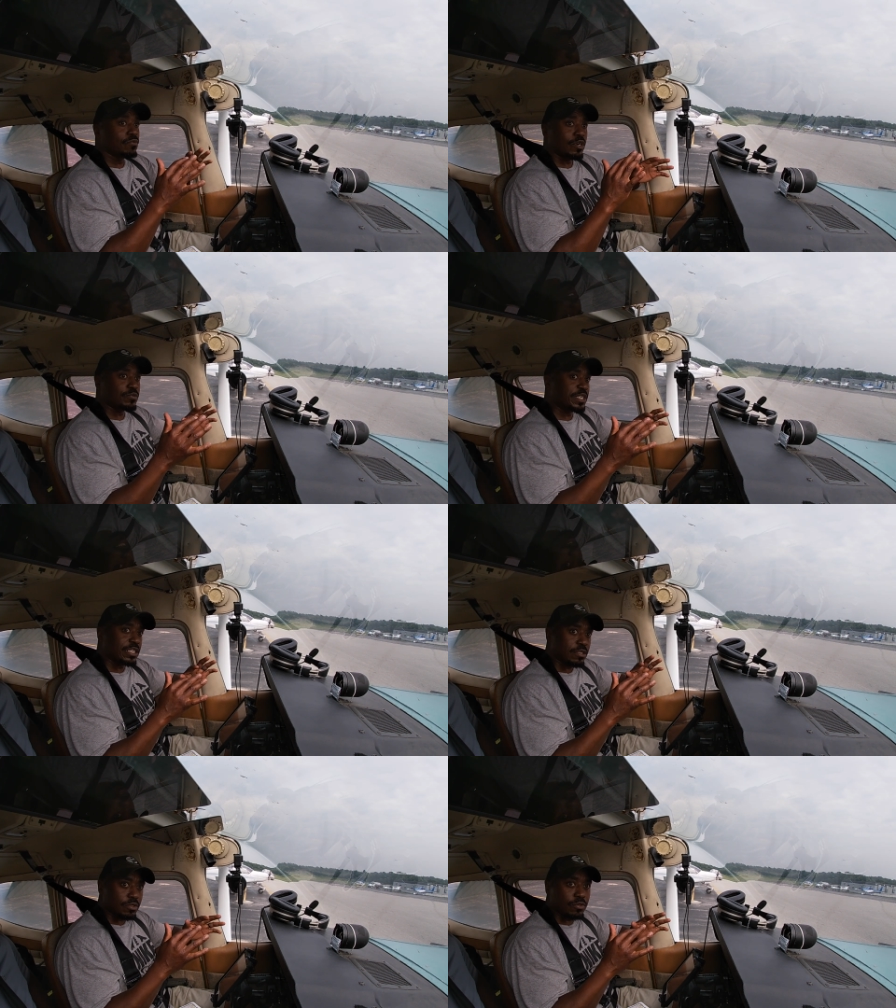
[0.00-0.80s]
Once we
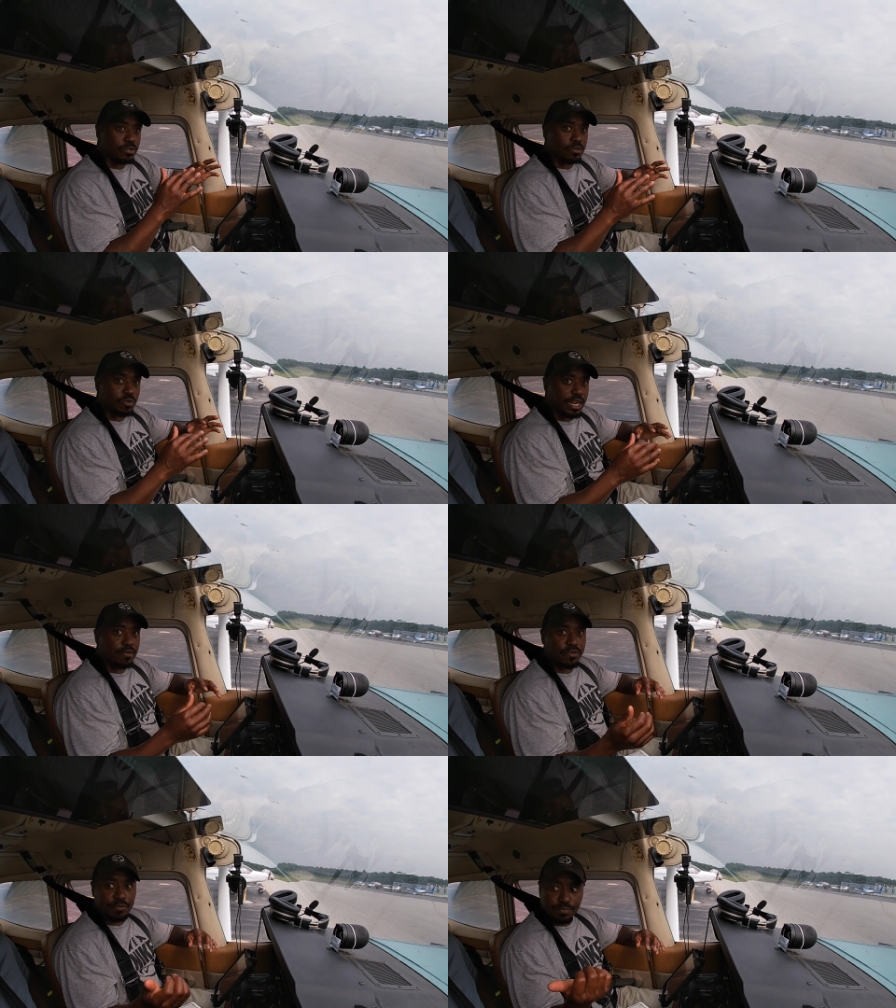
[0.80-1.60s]
get to cruise or
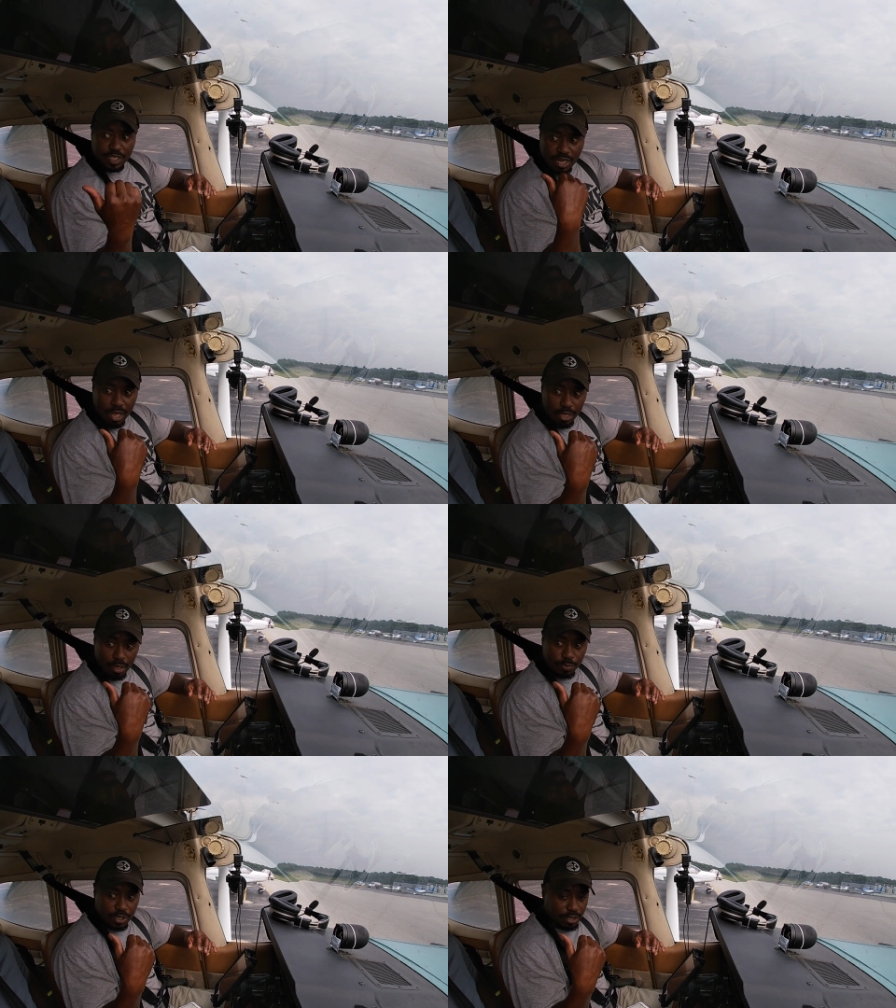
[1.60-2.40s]
whatever, you know, I'll
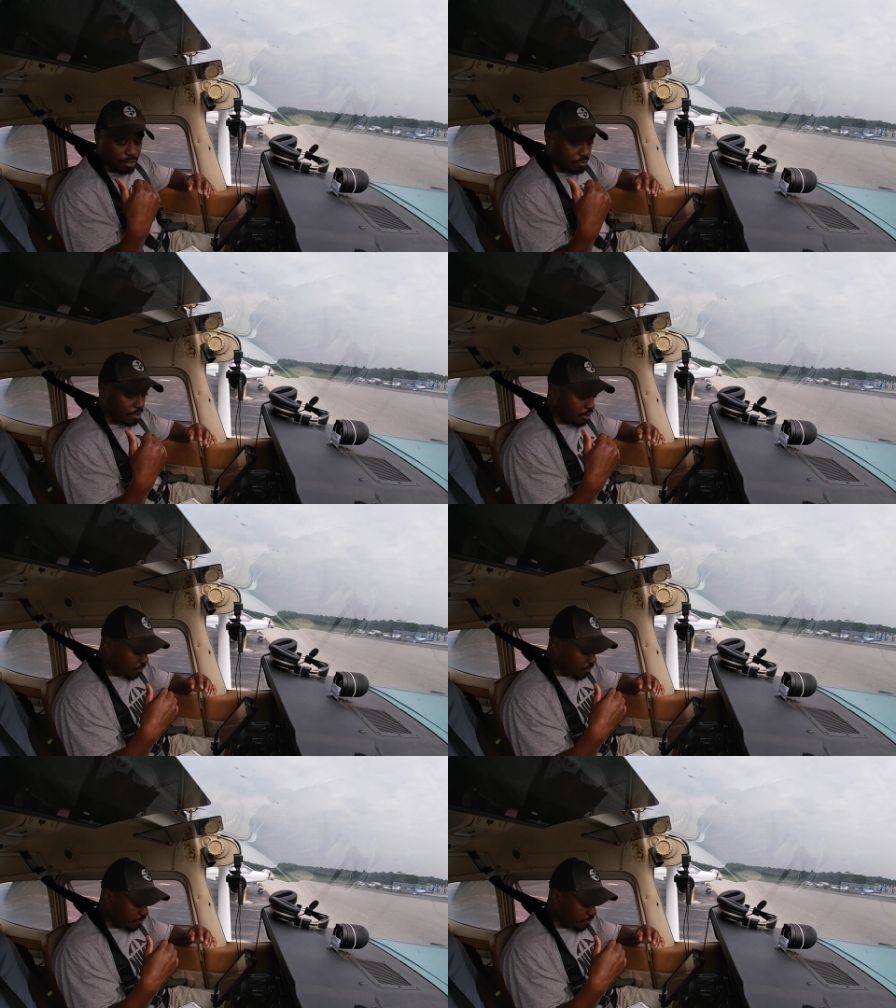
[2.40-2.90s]
help you close the window